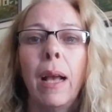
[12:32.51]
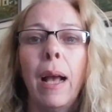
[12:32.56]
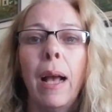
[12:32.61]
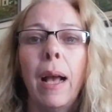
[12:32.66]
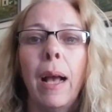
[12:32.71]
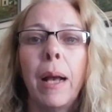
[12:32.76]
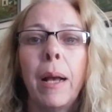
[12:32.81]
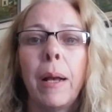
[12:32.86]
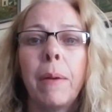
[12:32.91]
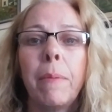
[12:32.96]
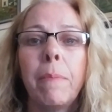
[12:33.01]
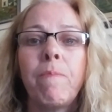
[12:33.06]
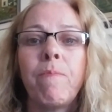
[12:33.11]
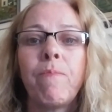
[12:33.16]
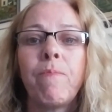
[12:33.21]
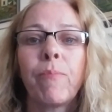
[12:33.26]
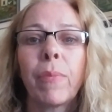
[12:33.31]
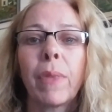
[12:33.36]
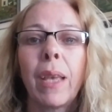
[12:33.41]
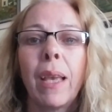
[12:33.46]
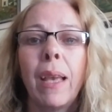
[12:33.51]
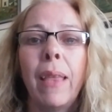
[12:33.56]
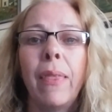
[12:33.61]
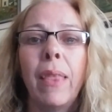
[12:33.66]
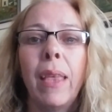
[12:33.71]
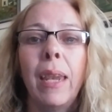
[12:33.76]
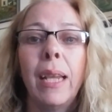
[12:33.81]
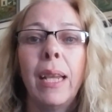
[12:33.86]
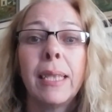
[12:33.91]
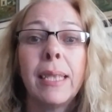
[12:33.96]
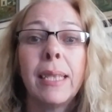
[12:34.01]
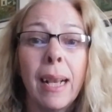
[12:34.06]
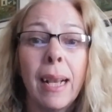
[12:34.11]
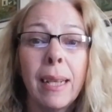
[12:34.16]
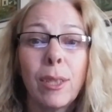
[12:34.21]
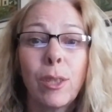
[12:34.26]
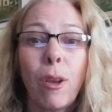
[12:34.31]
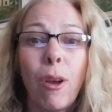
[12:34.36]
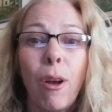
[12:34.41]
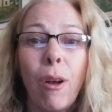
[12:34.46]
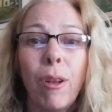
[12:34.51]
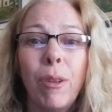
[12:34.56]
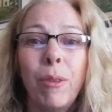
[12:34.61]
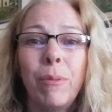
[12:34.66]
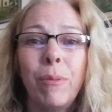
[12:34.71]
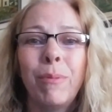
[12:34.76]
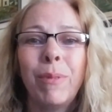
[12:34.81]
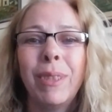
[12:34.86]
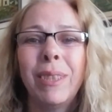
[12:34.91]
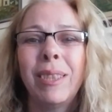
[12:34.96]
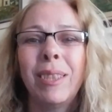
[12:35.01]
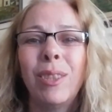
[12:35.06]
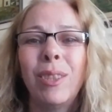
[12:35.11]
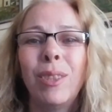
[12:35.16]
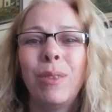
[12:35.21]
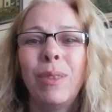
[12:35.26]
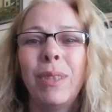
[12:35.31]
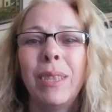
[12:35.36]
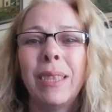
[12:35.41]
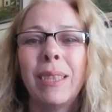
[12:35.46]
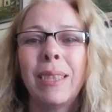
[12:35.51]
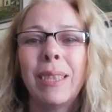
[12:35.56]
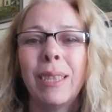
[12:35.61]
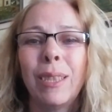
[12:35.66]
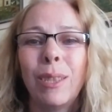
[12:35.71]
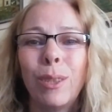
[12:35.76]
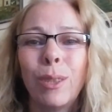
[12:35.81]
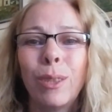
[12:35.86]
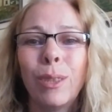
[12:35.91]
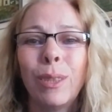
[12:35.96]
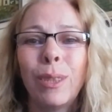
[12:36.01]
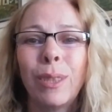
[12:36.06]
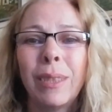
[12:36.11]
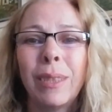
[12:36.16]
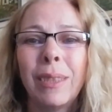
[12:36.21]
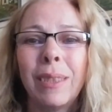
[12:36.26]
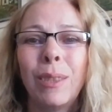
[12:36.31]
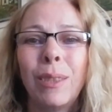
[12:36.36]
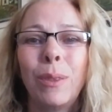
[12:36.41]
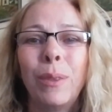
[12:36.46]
And then his next call was to his sisters,